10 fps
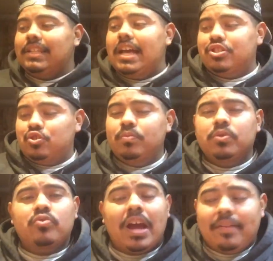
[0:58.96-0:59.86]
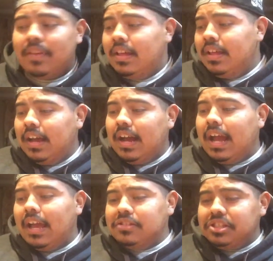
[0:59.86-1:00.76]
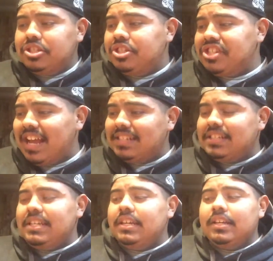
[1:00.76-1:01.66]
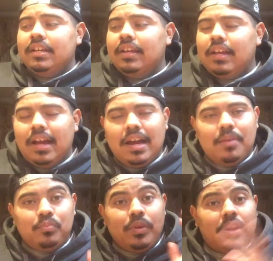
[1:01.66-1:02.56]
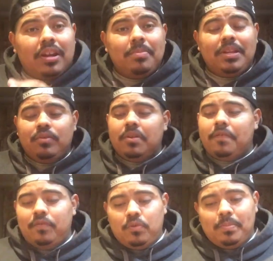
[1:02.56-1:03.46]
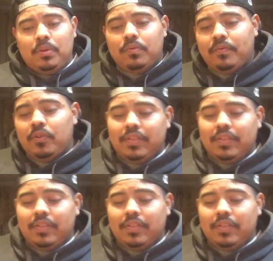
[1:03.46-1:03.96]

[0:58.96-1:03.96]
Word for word: Slash two-wheel drive uh, LCG chassis. Um, we are going to be doing a full build review